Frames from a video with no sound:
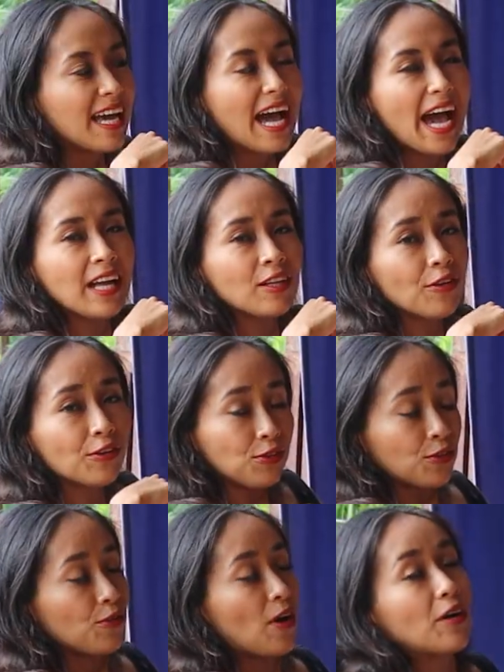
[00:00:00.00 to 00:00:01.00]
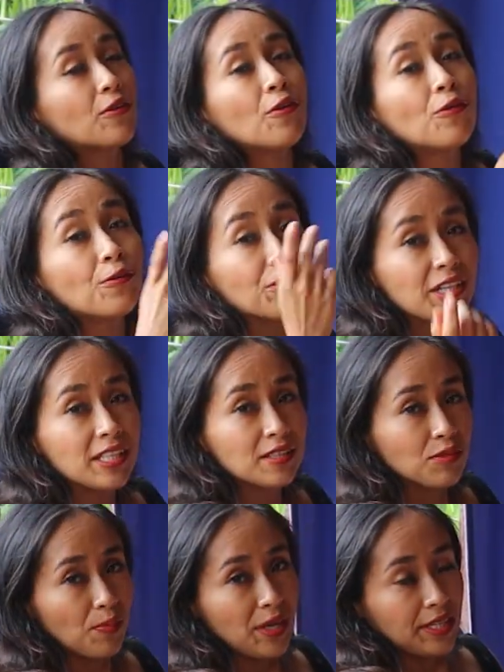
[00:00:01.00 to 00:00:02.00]
I'll go to a co-working
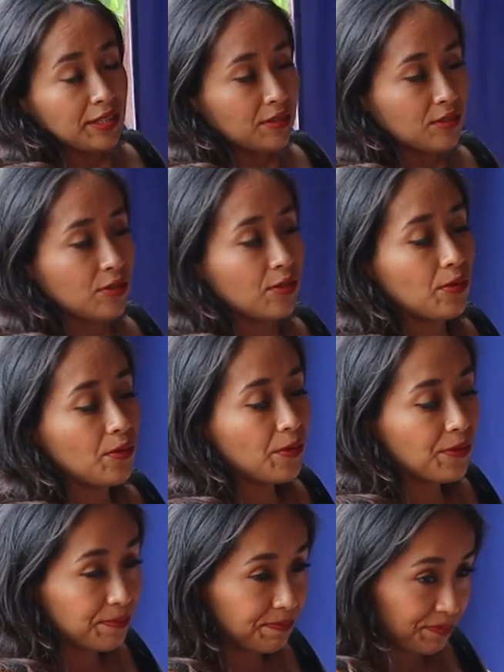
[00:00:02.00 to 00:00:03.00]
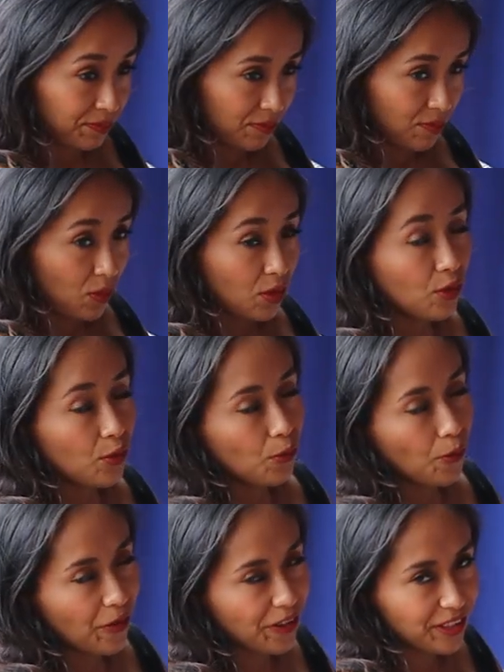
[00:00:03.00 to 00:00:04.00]
space to
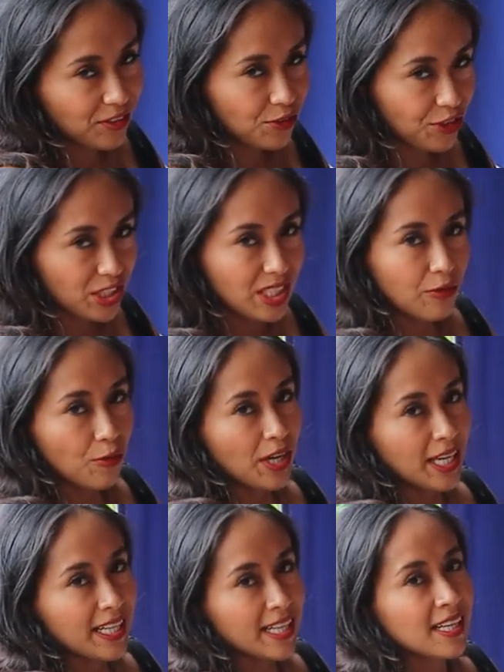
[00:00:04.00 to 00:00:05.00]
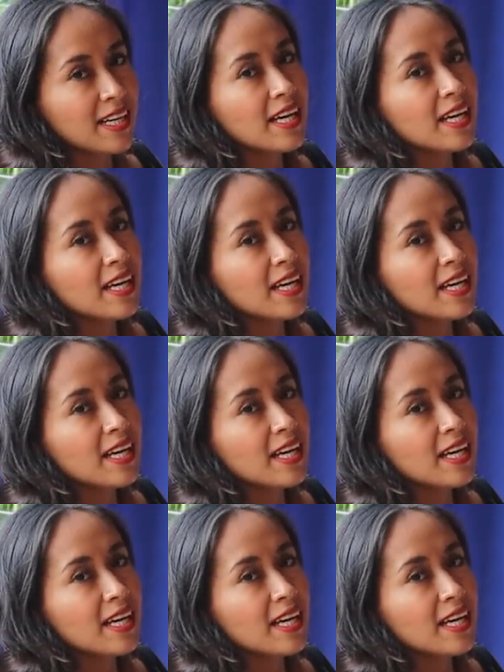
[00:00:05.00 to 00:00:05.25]
work during the week,